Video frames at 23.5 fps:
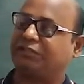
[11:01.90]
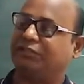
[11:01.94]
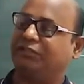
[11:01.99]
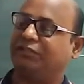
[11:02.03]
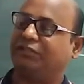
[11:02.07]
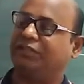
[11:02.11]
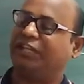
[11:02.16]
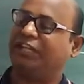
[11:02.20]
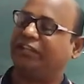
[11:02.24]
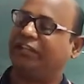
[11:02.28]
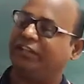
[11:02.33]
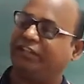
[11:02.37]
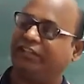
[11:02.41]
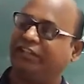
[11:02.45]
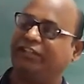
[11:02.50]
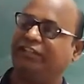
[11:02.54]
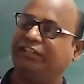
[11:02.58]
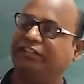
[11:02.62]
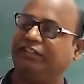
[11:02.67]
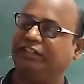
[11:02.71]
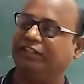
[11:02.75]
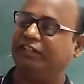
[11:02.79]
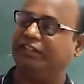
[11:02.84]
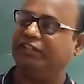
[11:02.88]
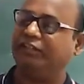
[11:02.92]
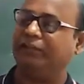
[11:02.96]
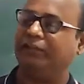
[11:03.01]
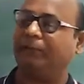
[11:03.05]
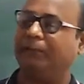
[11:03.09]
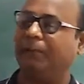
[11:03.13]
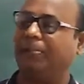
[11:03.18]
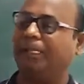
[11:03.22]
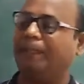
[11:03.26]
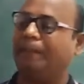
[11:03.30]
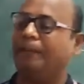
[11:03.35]
like
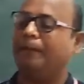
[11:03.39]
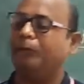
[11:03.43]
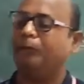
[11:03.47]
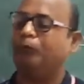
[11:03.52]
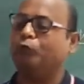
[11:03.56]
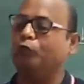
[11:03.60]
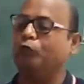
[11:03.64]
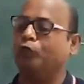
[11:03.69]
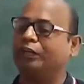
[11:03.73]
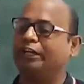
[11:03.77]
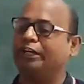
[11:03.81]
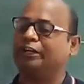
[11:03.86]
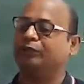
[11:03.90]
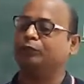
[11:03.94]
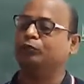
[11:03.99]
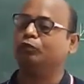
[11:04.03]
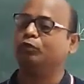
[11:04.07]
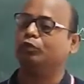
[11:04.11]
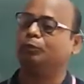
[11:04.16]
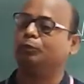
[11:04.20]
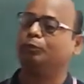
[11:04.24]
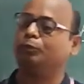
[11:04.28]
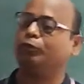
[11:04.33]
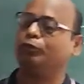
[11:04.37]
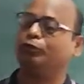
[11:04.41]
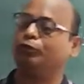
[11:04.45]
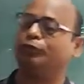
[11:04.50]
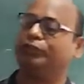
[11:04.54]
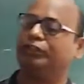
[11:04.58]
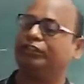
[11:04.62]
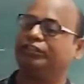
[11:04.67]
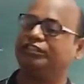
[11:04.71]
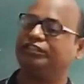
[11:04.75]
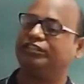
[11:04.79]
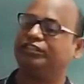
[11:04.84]
anything. More and more
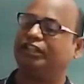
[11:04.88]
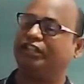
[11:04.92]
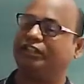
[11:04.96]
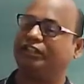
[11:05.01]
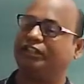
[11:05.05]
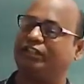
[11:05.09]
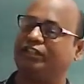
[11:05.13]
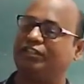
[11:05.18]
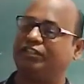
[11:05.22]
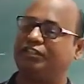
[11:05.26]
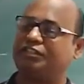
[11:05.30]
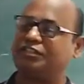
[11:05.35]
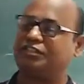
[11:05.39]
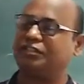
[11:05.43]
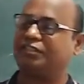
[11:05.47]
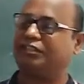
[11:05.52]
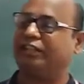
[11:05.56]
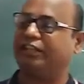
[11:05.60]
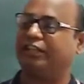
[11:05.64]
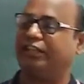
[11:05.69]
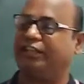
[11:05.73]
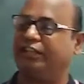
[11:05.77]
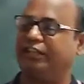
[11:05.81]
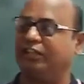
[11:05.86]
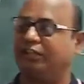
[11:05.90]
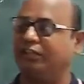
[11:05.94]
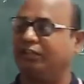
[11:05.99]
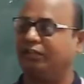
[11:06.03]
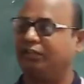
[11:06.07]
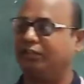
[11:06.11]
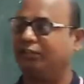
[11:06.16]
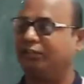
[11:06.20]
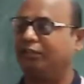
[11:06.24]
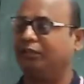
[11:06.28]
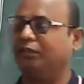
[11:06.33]
pollutants are released in the air.
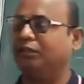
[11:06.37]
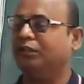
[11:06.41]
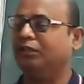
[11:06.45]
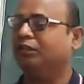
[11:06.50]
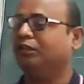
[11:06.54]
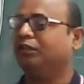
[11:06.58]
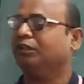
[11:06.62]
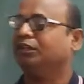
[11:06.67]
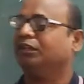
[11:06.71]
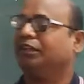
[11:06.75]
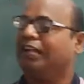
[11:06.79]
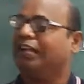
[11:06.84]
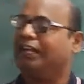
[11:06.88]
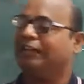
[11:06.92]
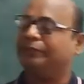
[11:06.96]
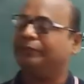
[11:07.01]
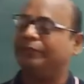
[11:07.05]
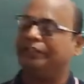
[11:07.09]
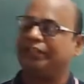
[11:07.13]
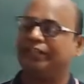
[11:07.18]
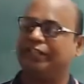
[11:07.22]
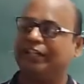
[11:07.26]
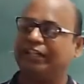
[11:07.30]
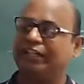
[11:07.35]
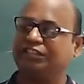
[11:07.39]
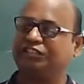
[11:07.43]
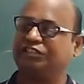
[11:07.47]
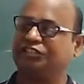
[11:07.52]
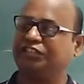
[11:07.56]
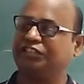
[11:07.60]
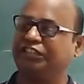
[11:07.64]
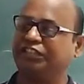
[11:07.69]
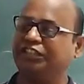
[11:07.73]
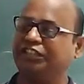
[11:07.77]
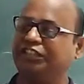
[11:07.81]
Climate has
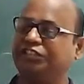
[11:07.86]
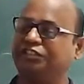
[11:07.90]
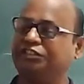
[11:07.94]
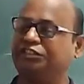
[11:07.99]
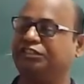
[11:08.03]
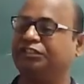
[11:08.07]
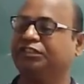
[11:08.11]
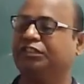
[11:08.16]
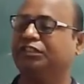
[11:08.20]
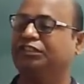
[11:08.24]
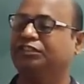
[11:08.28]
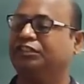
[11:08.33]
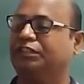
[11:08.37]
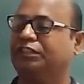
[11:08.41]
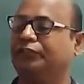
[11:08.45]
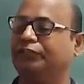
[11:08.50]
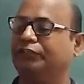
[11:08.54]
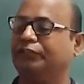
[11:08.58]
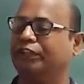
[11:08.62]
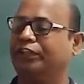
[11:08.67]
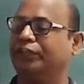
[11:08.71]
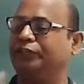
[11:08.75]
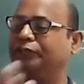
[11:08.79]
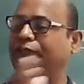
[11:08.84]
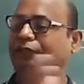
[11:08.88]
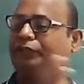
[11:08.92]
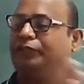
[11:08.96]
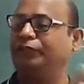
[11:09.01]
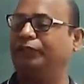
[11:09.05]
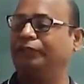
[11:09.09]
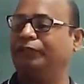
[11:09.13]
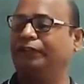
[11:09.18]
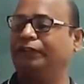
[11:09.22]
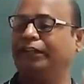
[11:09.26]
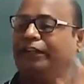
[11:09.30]
changed. Somewhere we will
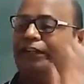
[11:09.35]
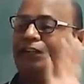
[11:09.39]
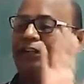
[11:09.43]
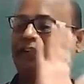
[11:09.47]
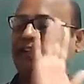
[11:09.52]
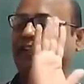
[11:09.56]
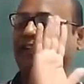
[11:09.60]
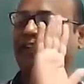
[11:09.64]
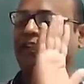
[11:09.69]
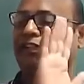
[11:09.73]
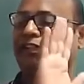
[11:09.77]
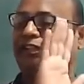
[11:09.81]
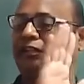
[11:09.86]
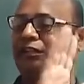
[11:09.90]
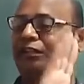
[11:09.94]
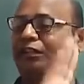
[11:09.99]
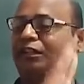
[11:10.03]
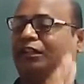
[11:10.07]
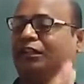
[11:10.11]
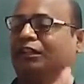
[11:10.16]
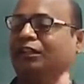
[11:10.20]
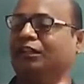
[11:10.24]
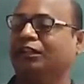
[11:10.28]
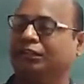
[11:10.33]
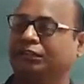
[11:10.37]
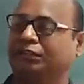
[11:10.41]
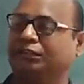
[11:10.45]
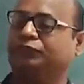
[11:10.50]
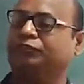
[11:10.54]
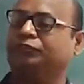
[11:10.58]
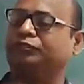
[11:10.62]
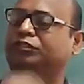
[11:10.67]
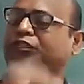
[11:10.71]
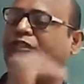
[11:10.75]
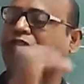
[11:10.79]
find there
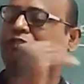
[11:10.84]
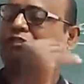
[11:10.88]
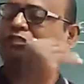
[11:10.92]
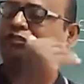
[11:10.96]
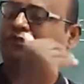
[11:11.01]
is